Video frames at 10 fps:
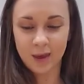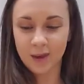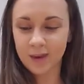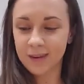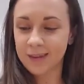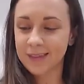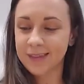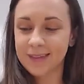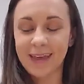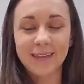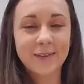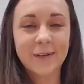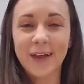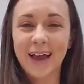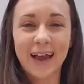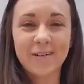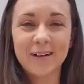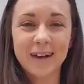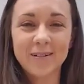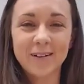And that's all I
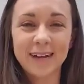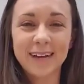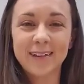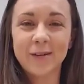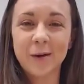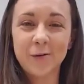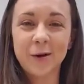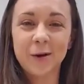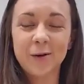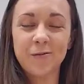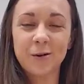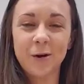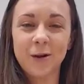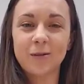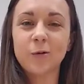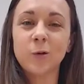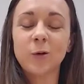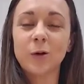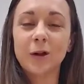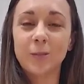have actually. So I've gone over all of
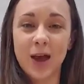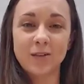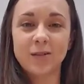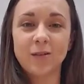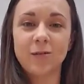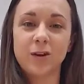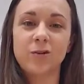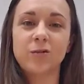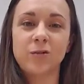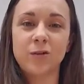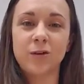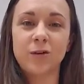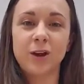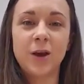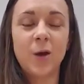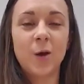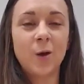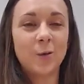oral and maxillofacial surgery.